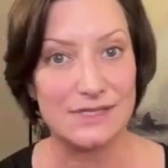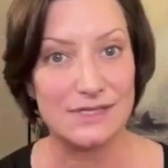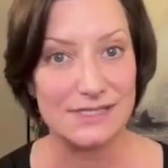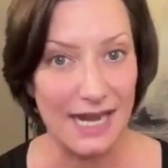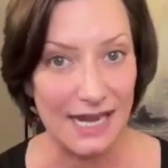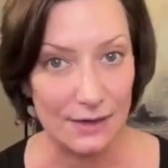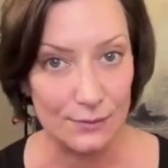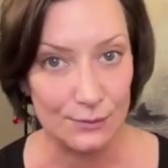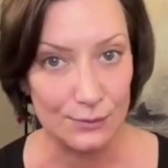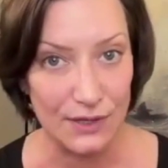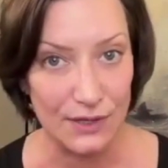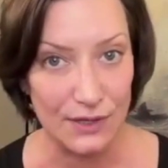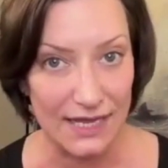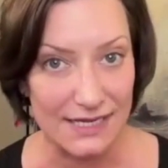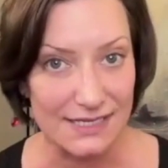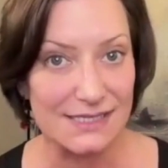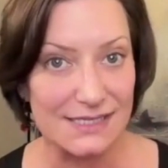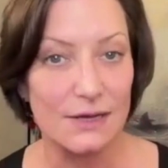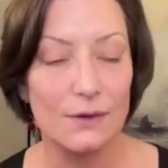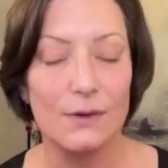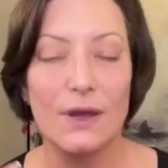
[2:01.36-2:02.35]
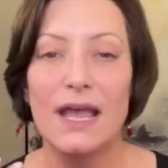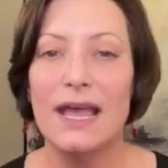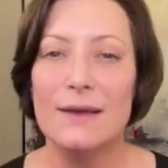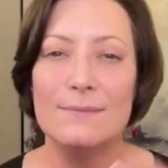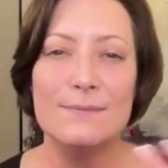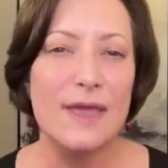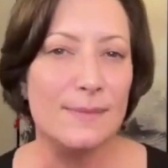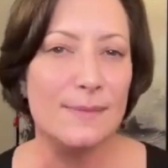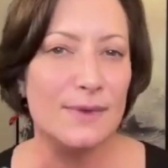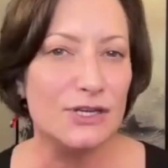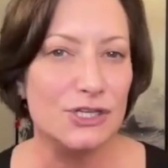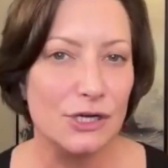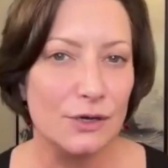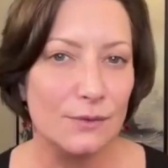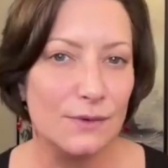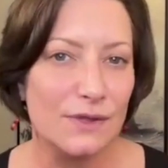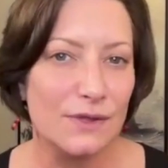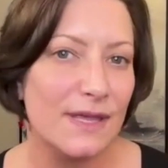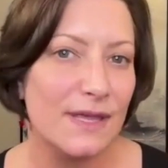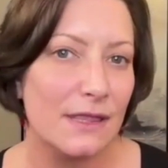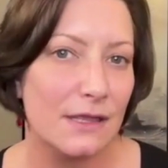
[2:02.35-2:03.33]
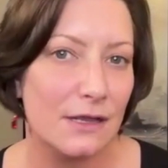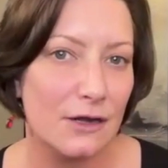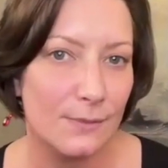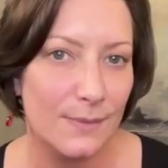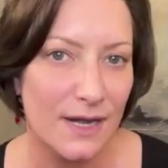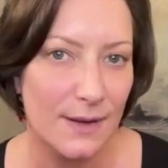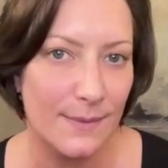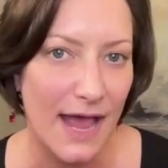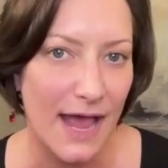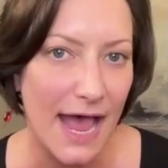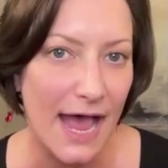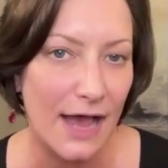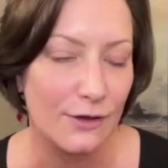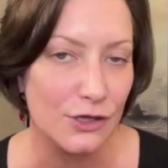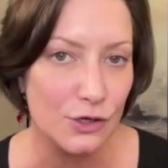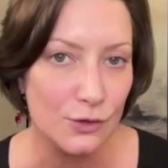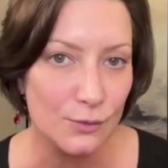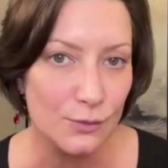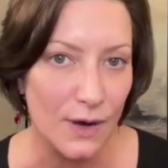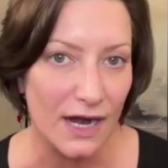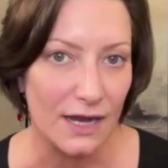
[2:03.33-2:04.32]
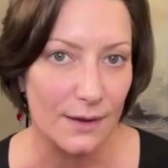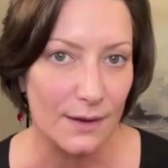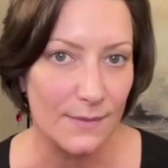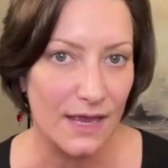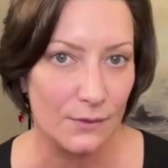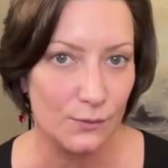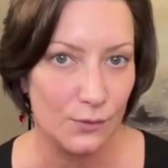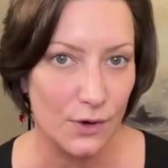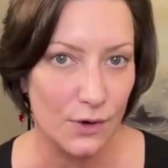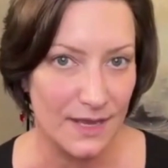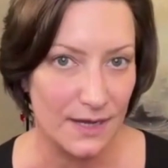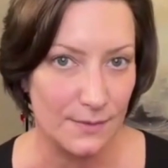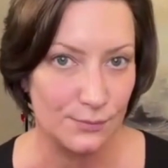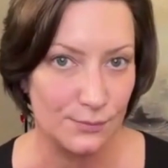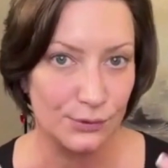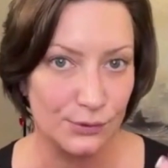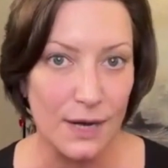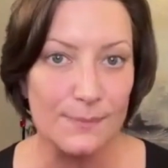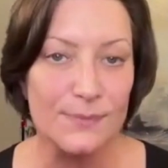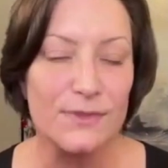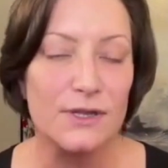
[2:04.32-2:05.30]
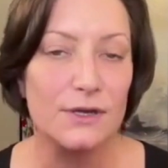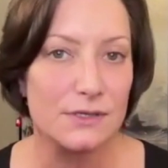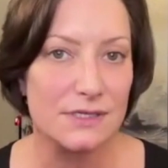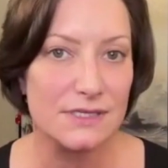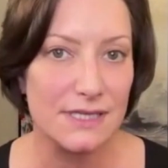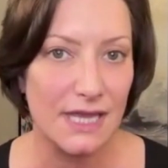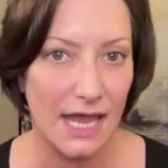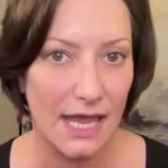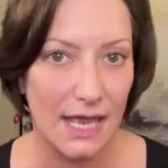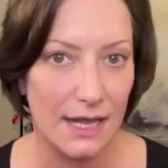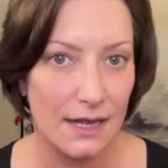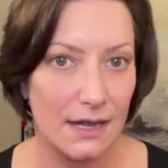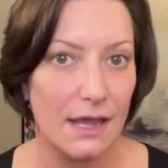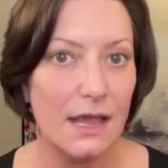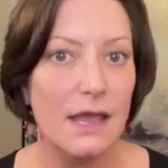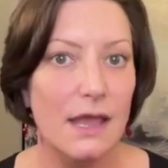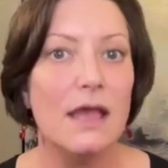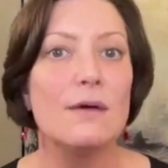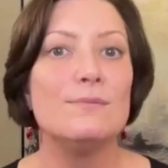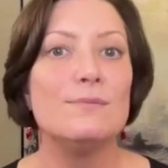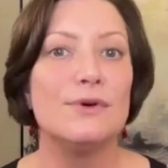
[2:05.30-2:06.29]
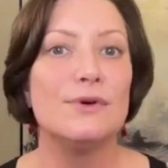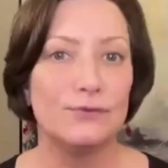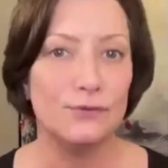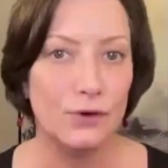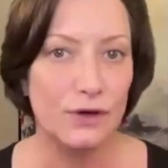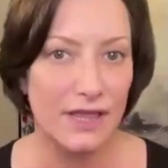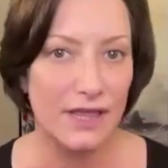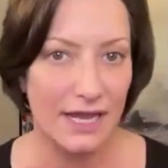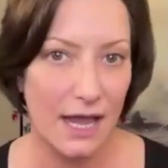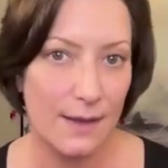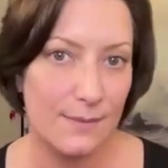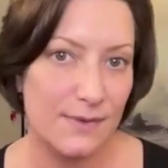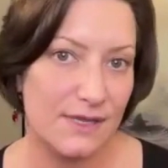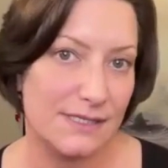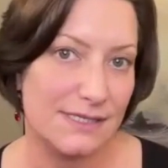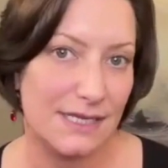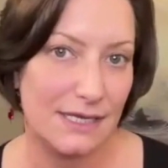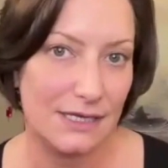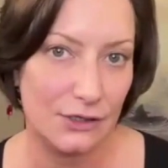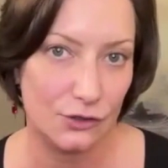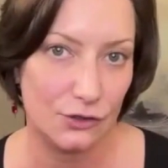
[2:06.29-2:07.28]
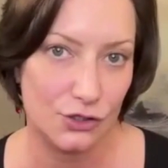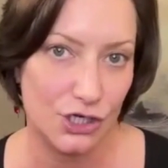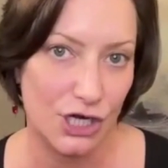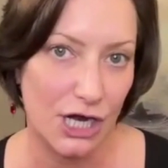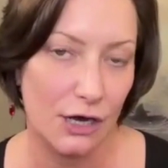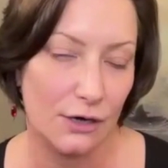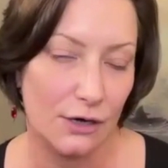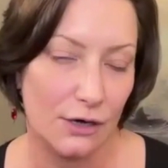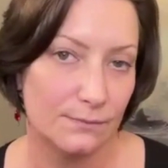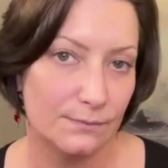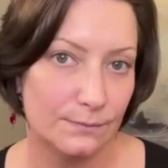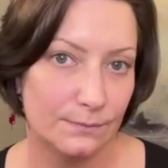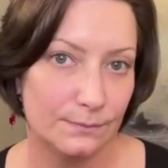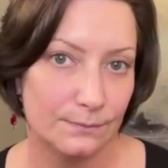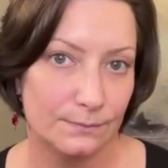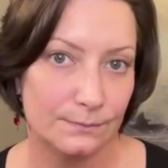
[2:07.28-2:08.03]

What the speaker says: and it will stay in place. So maybe share with me a little bit about how you recommend women prep their skin before they come and sit in your chair.